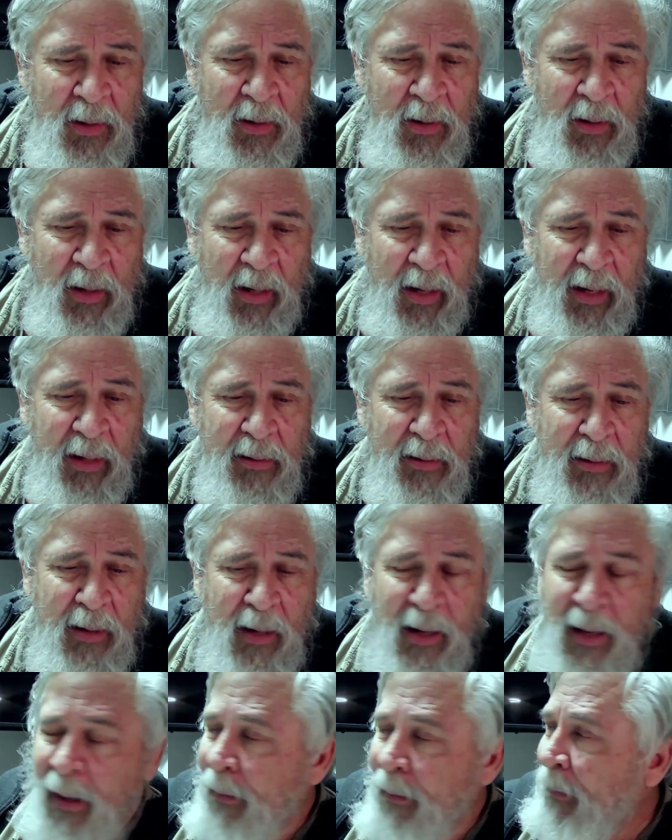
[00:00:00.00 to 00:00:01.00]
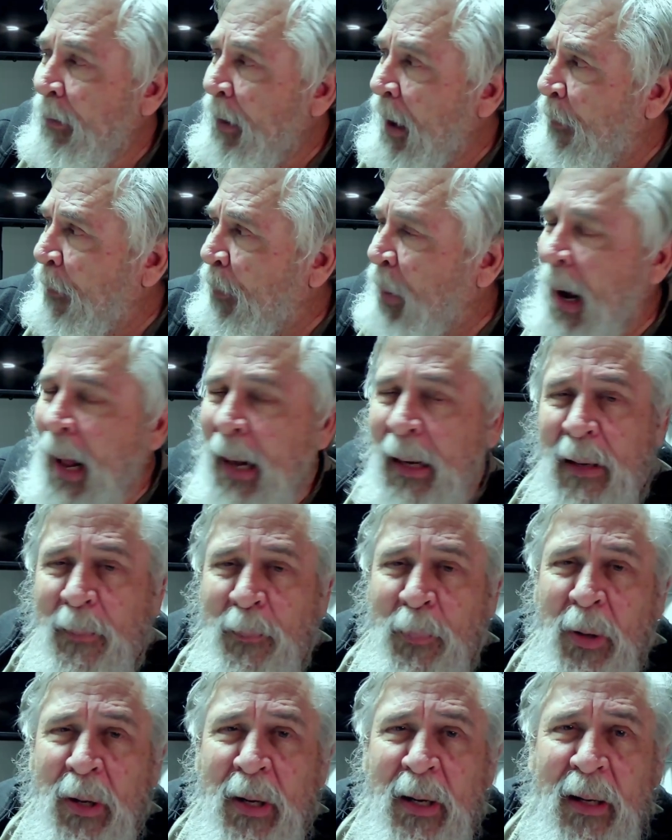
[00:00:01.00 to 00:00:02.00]
And I'll probably
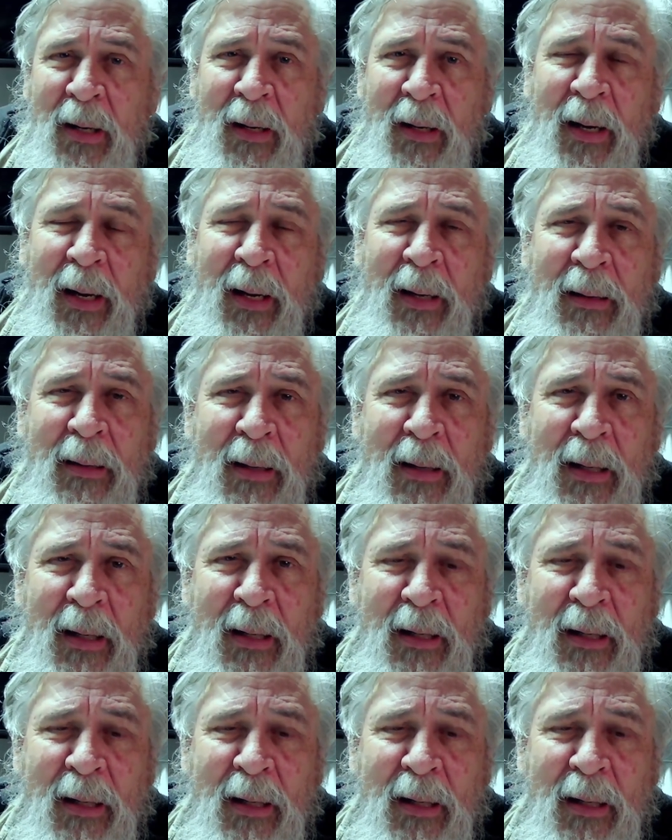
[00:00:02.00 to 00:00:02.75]
put it in the